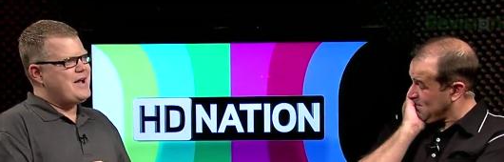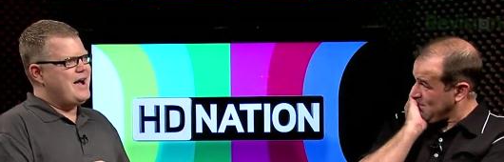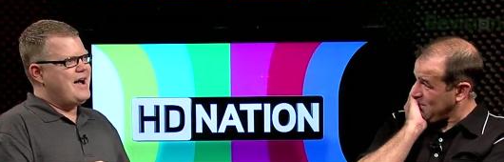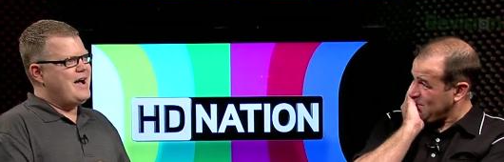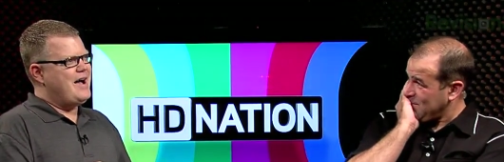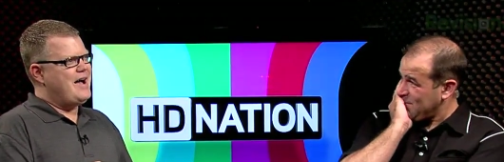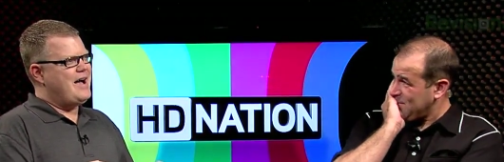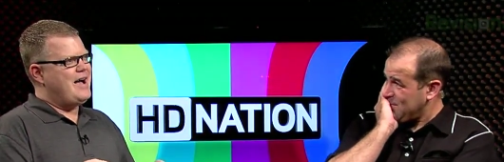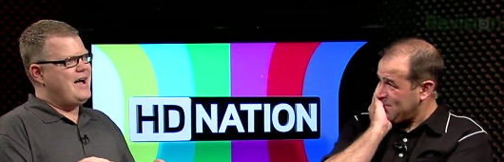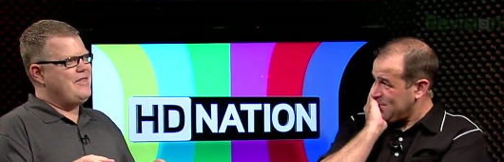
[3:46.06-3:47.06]

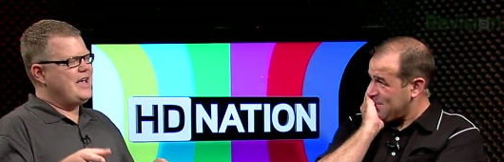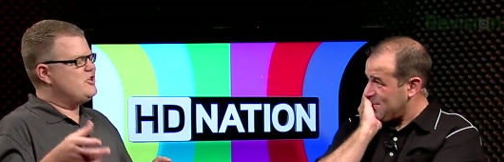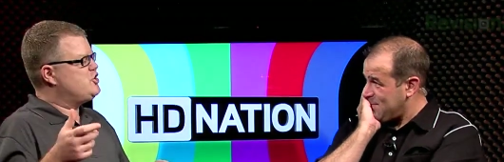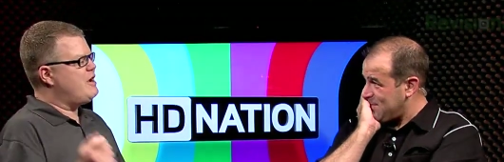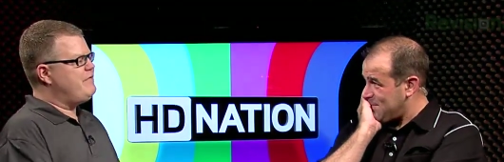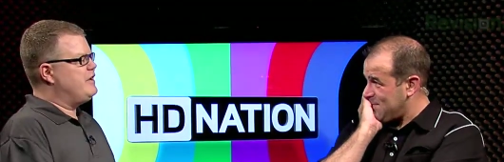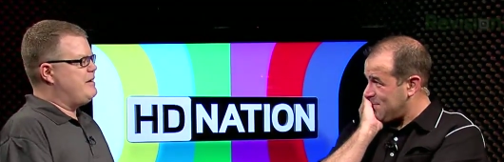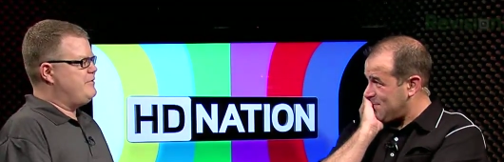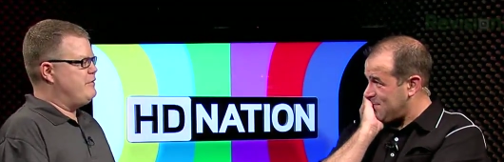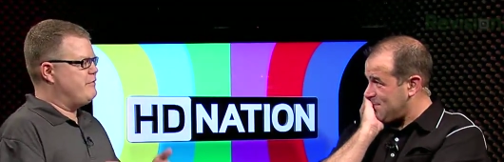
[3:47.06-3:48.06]
Speaker 1: uh, they can shuffle
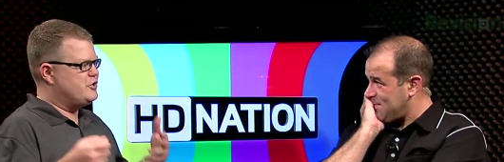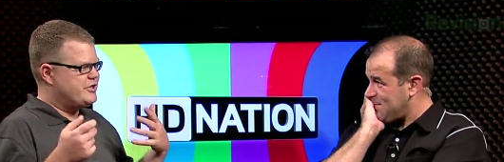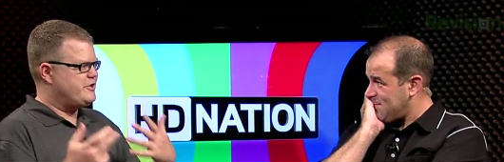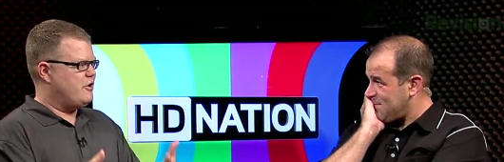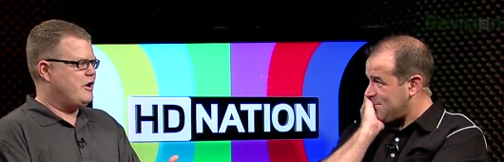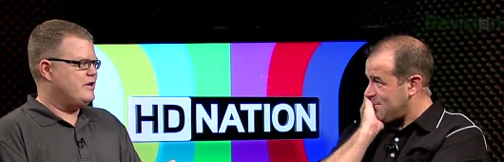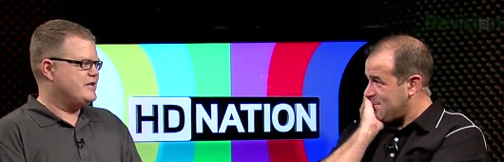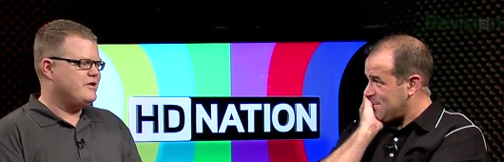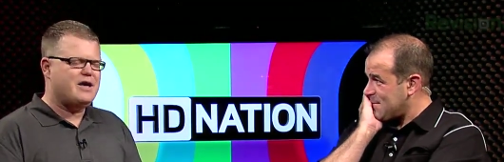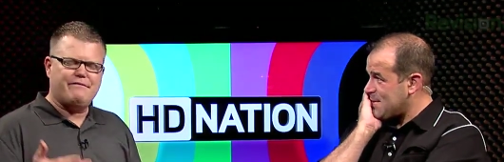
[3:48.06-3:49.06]
it up to for just their
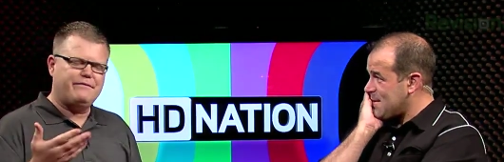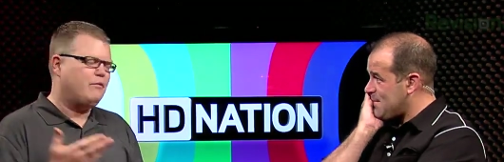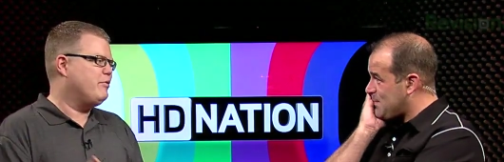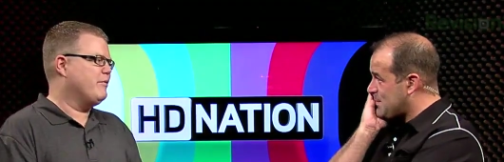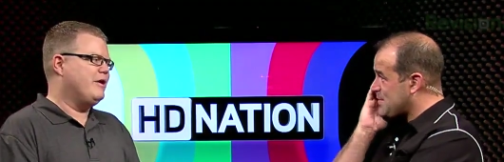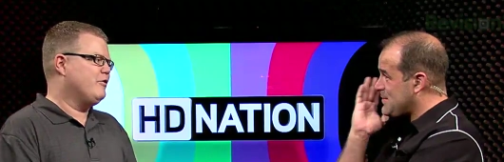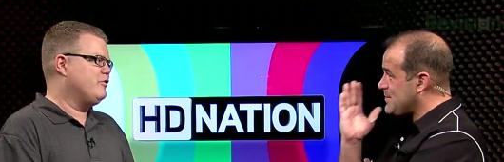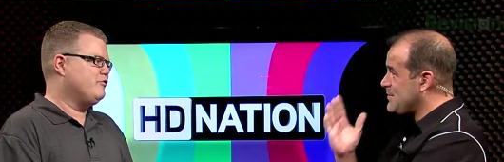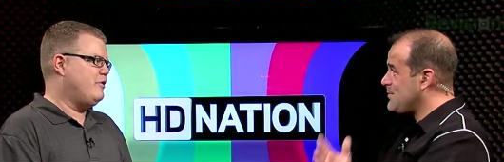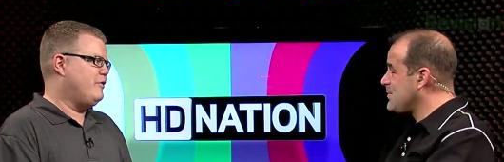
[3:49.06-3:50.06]
content. You have full parental
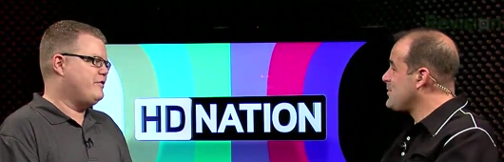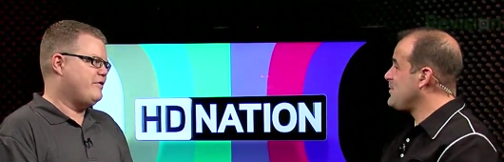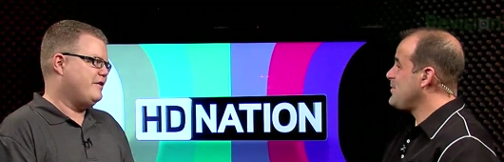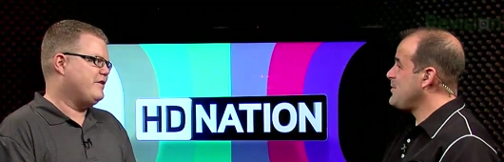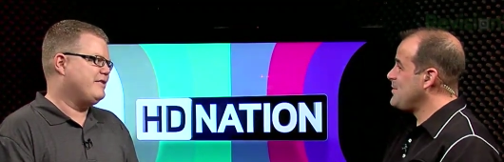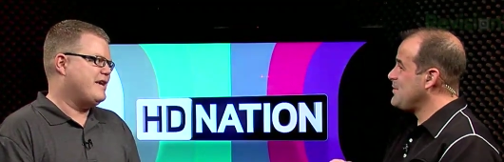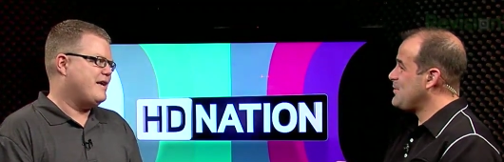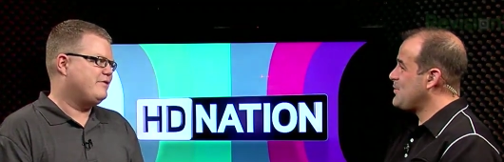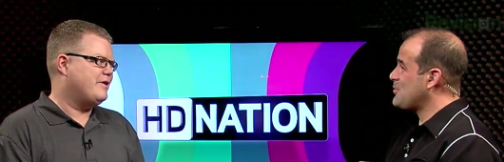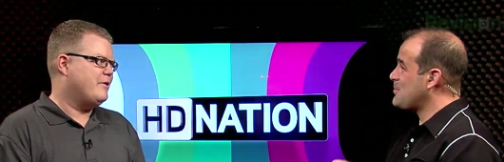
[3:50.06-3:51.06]
controls and things like
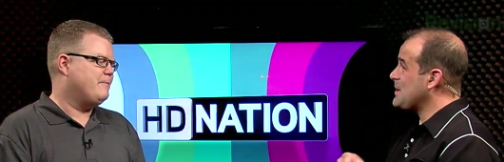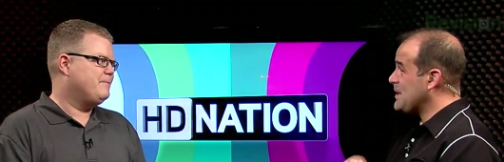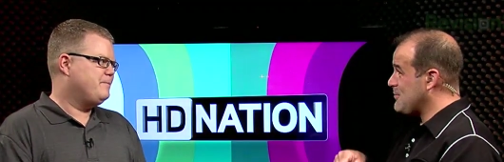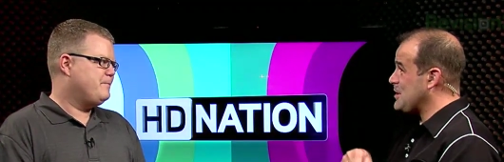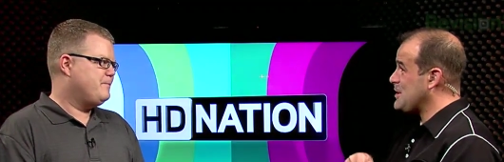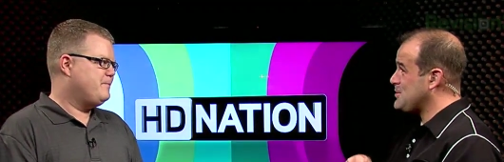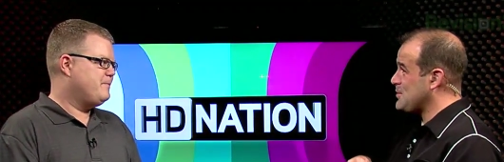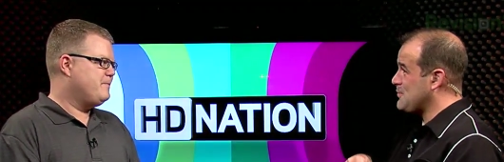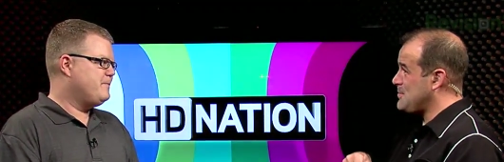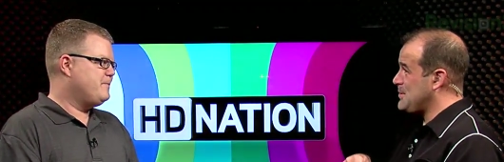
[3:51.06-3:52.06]
that. So, so. it'll be
Speaker 2: even
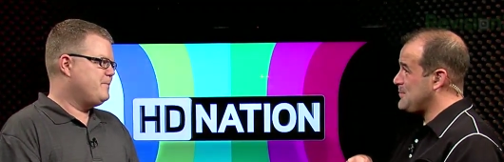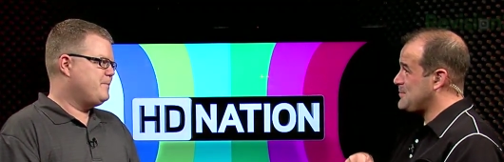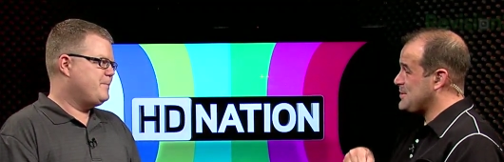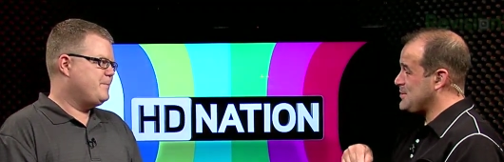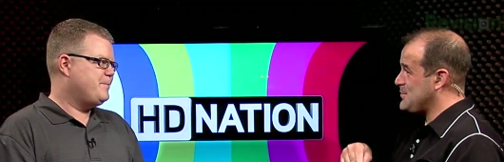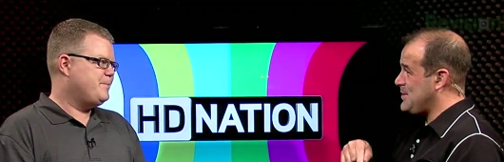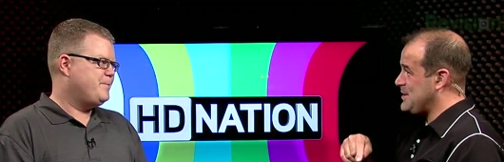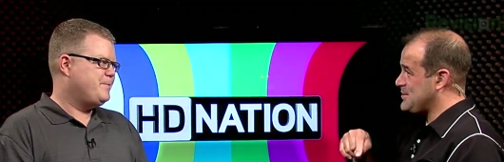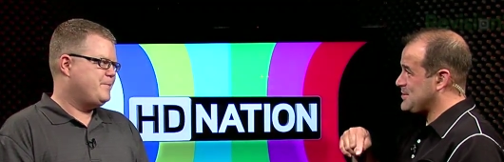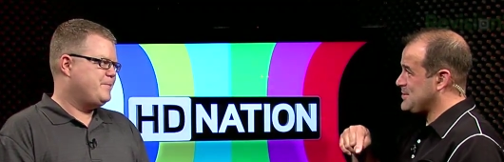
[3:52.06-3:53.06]
easier for my son to
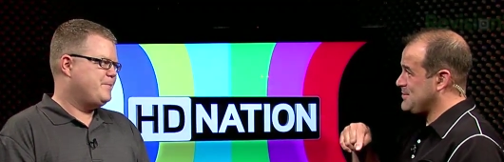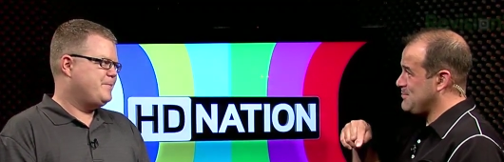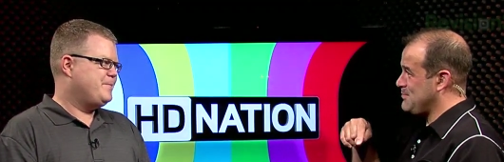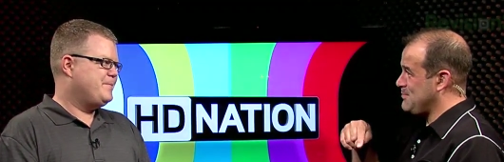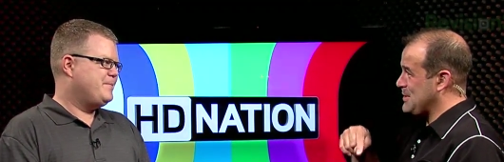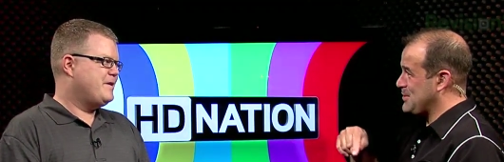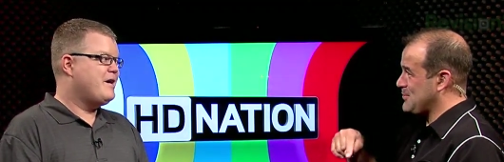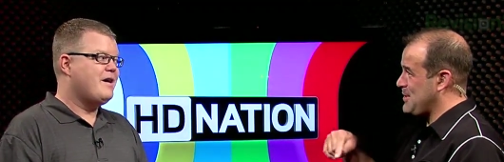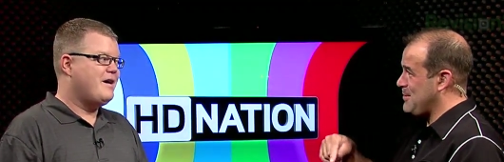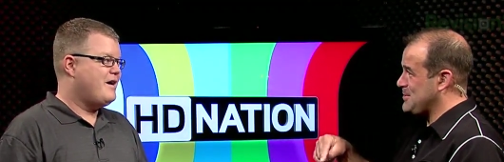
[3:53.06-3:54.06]
watch
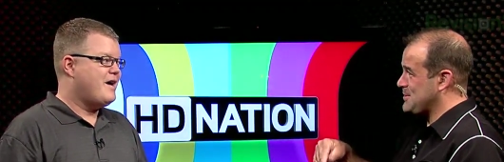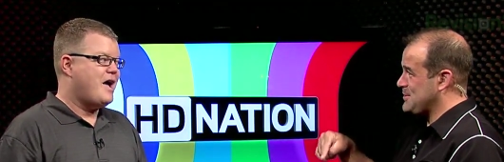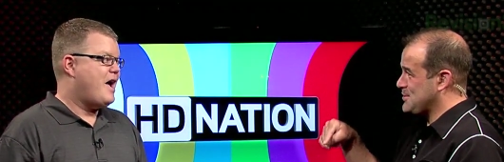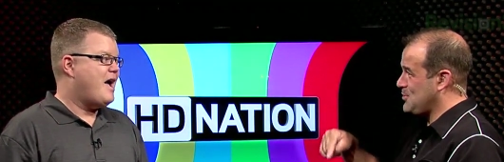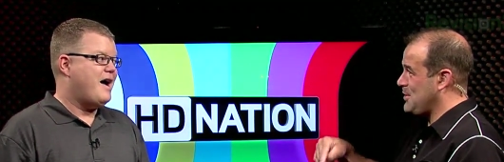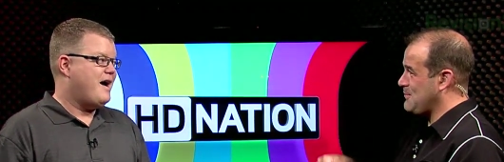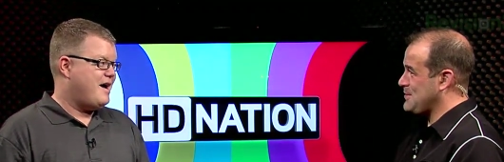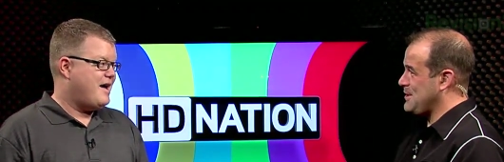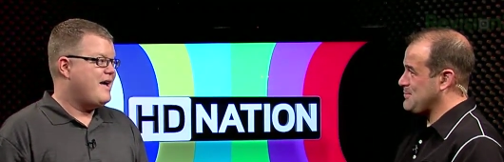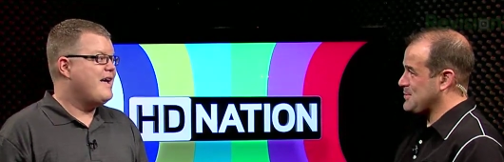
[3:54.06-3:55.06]
meet the Robinsons
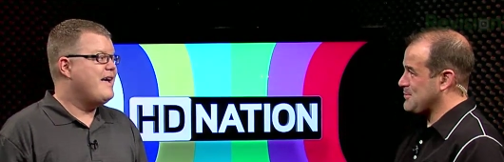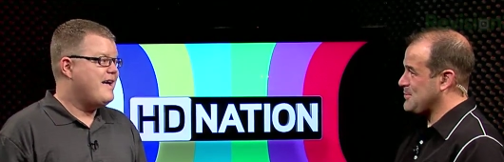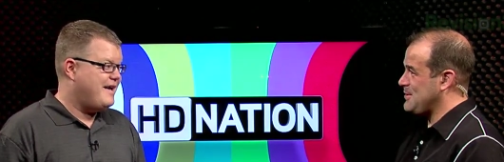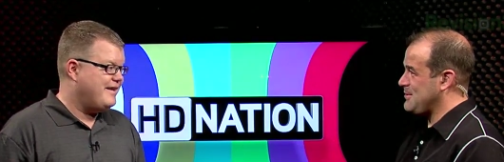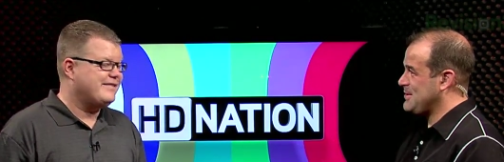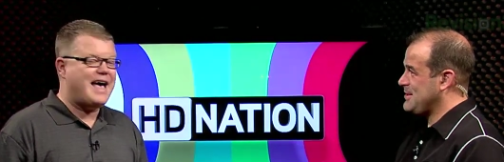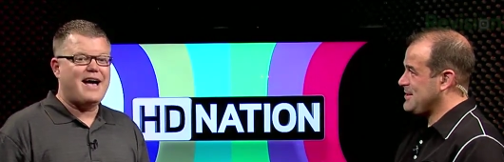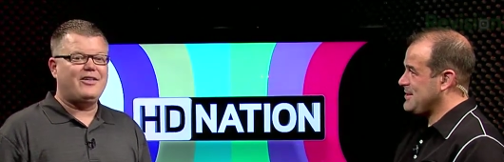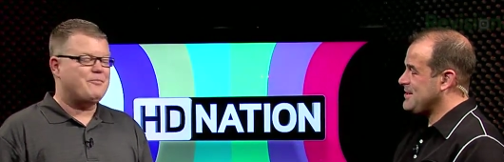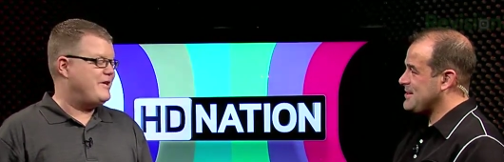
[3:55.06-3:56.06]
12 times
Speaker 1: in a row.
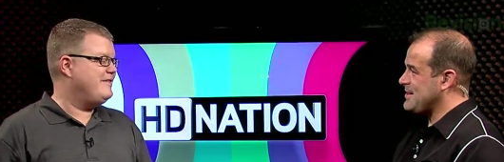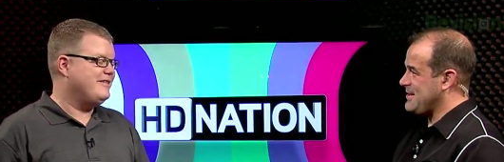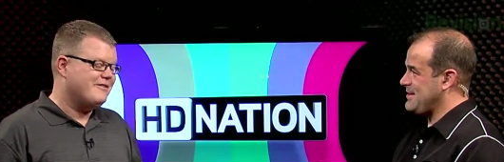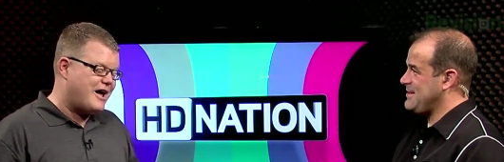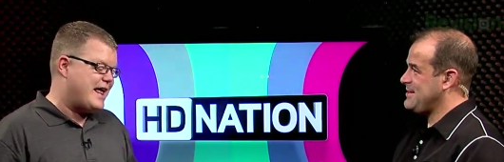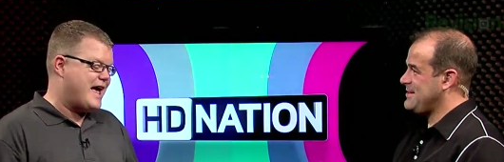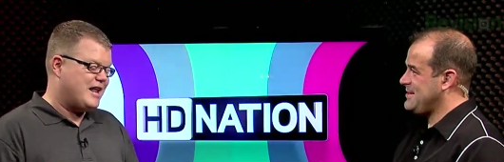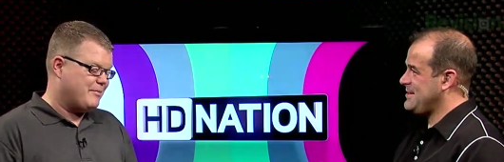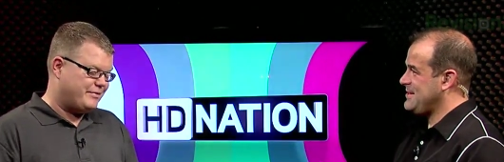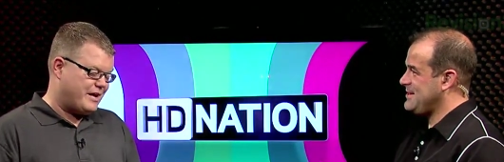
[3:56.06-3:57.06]
Exactly, but yeah. you're not
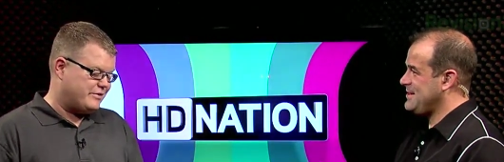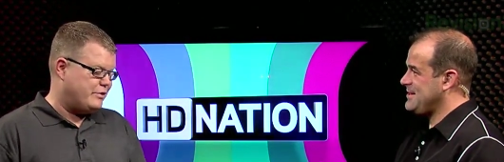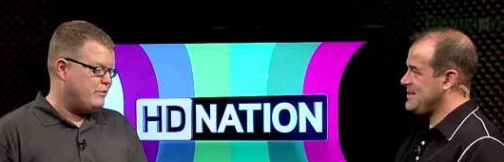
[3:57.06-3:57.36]
handing them, say, a